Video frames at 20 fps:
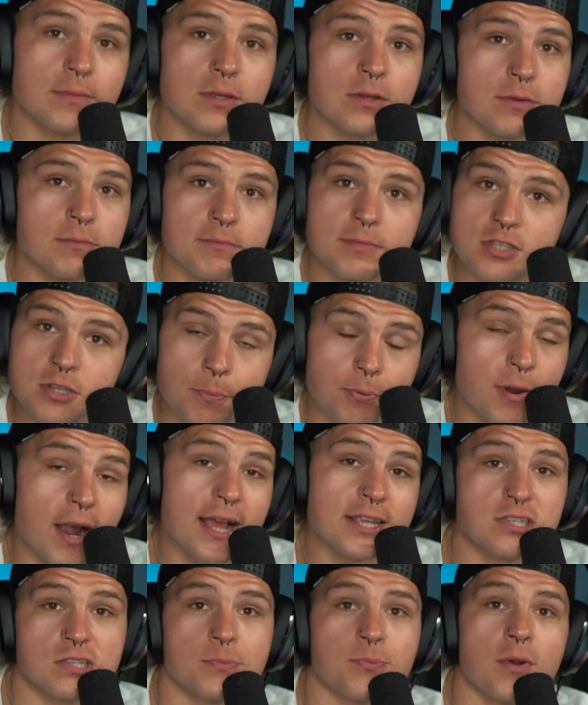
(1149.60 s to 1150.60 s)

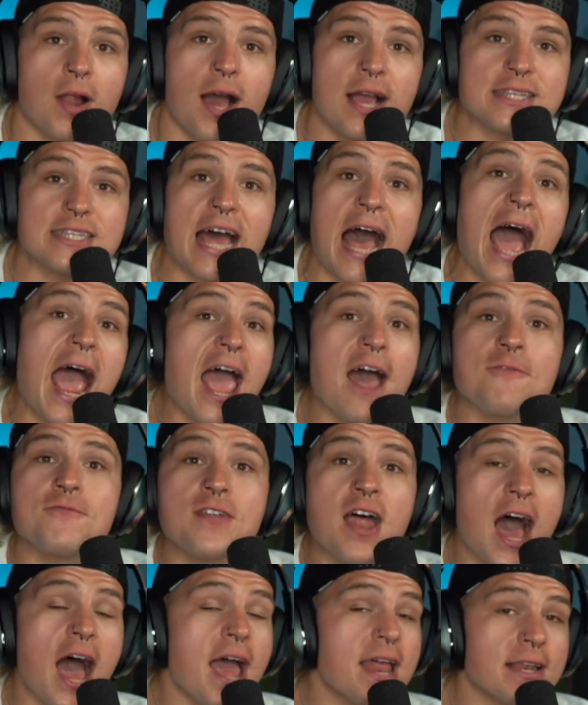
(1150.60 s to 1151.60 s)
surprise, surprise, I have
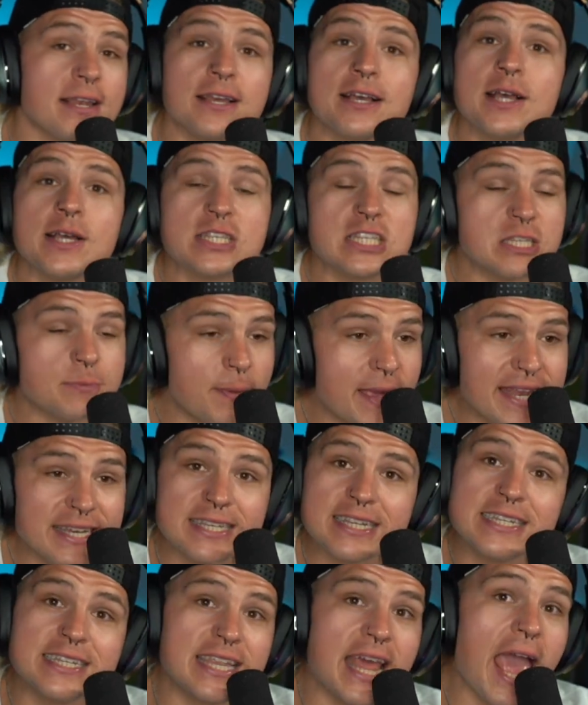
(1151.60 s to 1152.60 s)
not spent
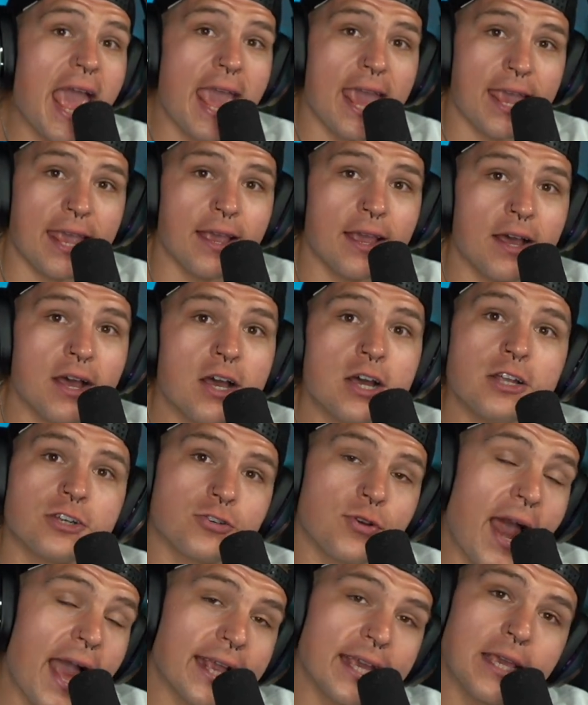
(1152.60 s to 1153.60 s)
a day
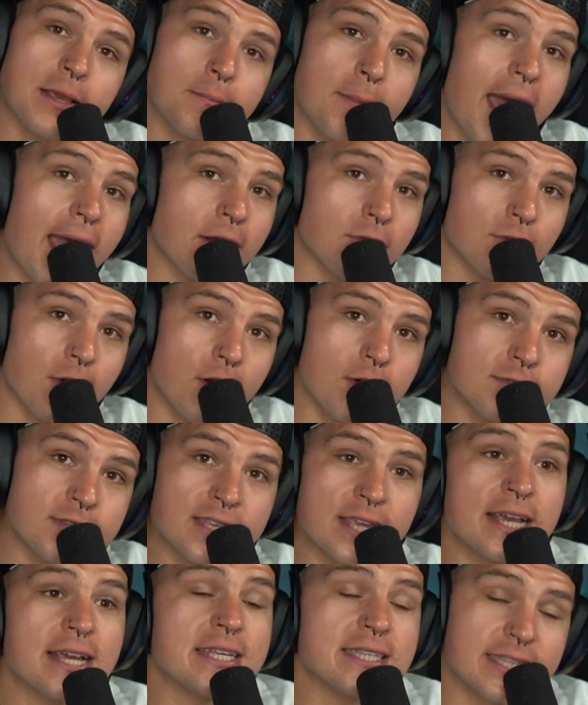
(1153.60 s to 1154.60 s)
tracking macros
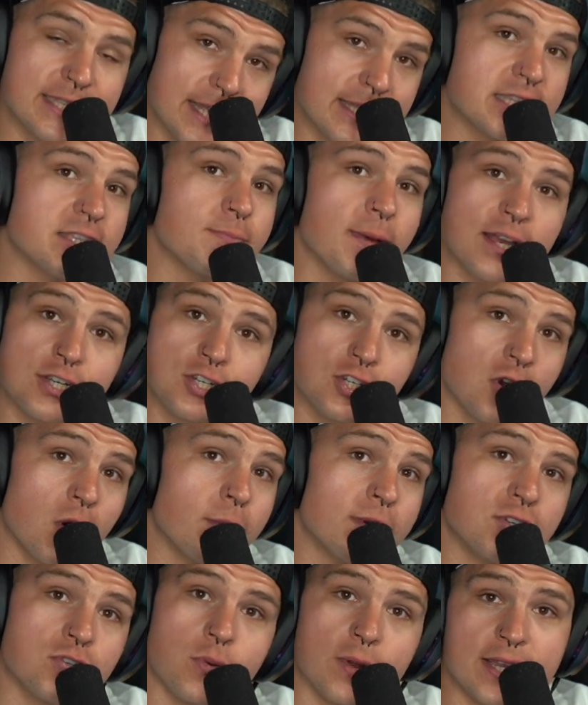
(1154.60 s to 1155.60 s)
since my show
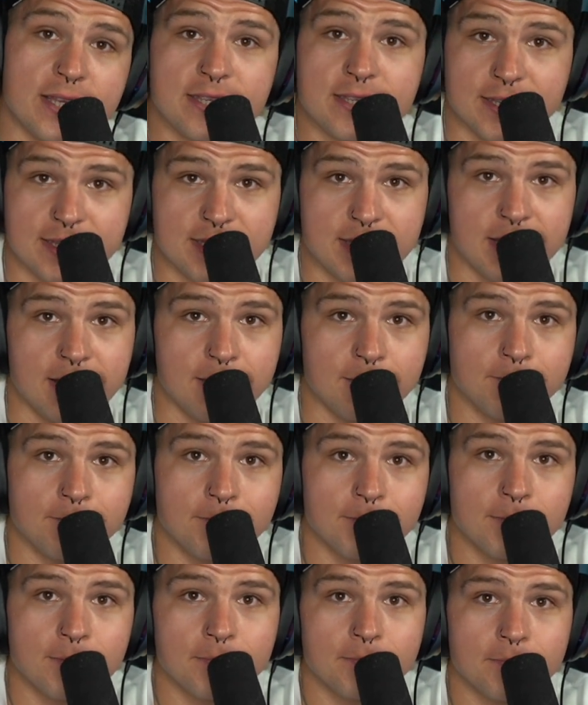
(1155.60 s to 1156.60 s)
in 2016.
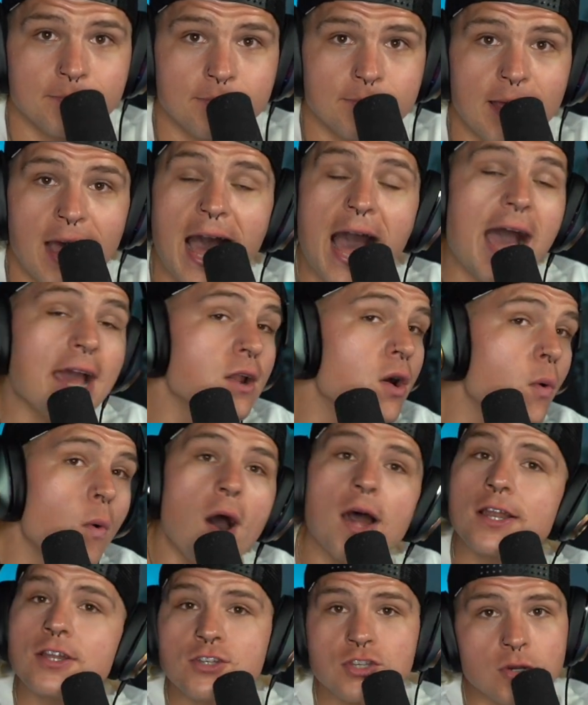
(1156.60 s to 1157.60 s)
I don't
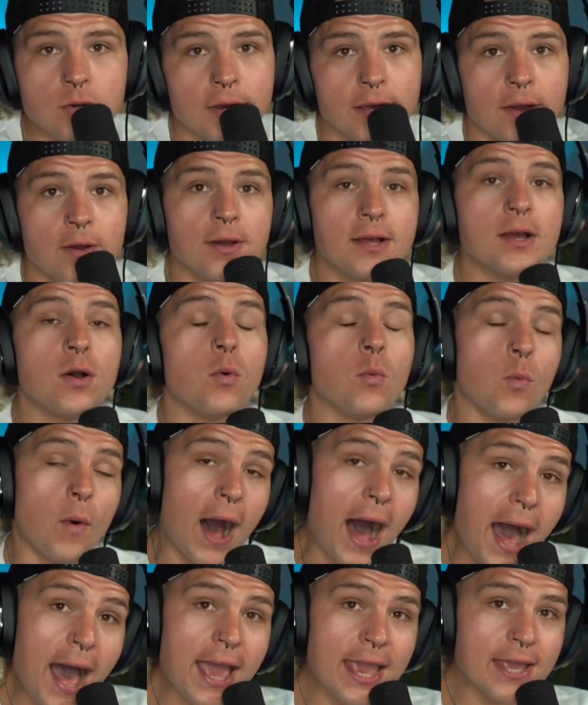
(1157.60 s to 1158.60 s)
want to do it.
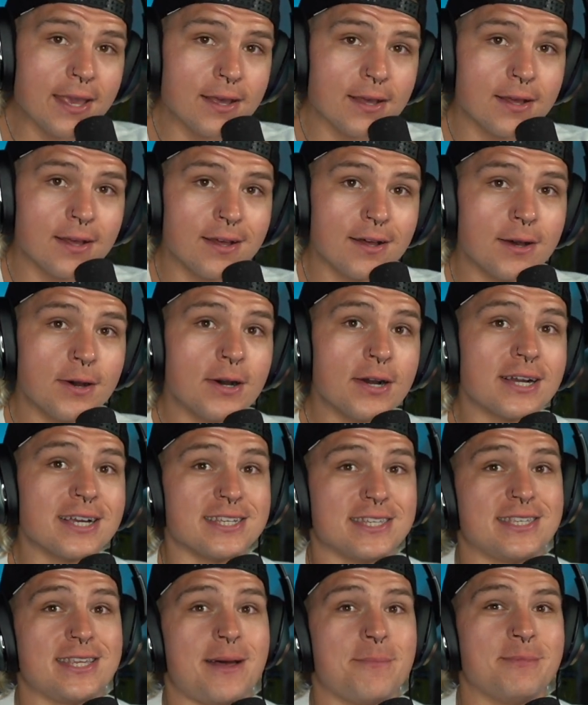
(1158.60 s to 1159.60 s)
Why?
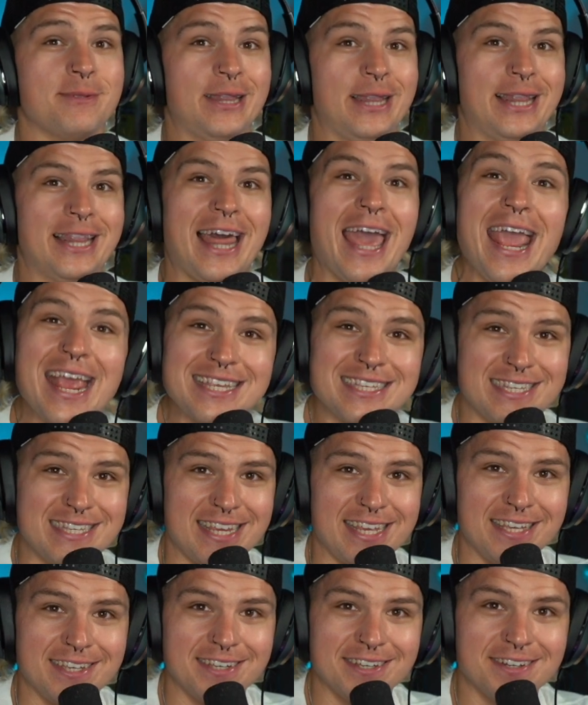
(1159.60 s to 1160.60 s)
Because I'm lazy.
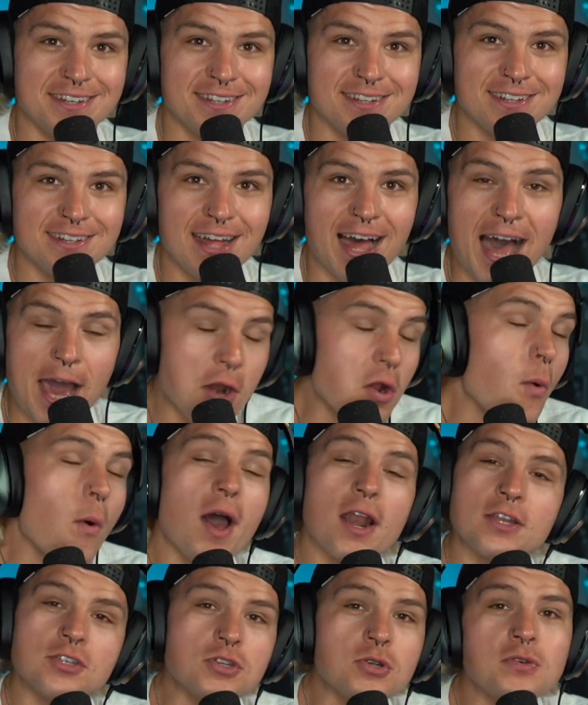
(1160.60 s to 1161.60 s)
I don't
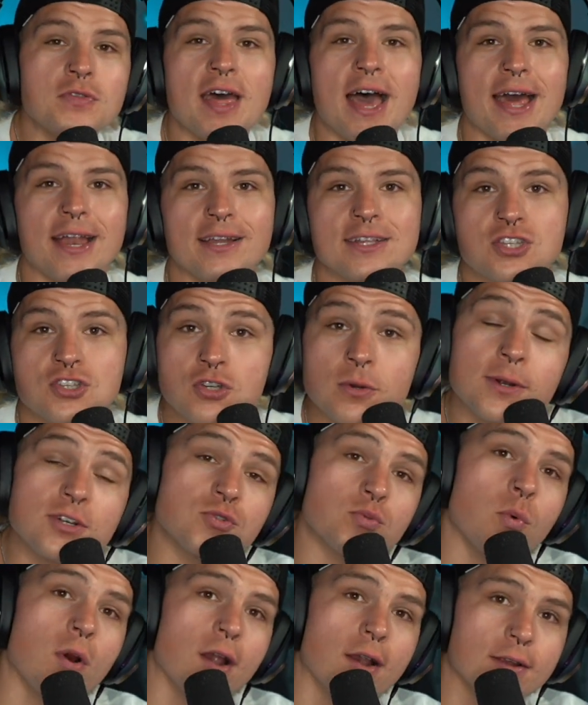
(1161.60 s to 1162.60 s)
want to do that. It's too much
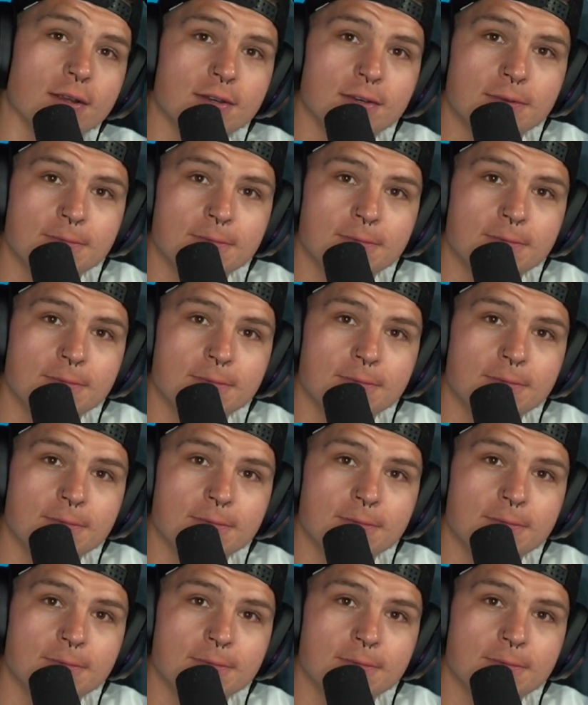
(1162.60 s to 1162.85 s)
work.